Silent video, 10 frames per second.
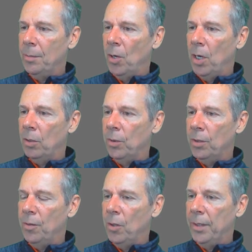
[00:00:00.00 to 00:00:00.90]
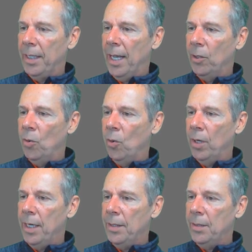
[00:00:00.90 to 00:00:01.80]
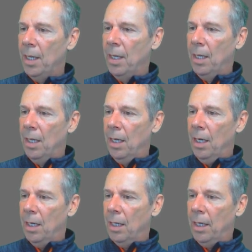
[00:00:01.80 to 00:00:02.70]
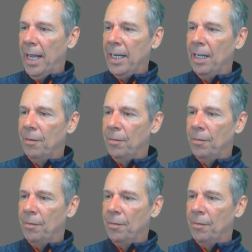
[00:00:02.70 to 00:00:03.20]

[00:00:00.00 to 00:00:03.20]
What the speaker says: a product with the following categories, any of the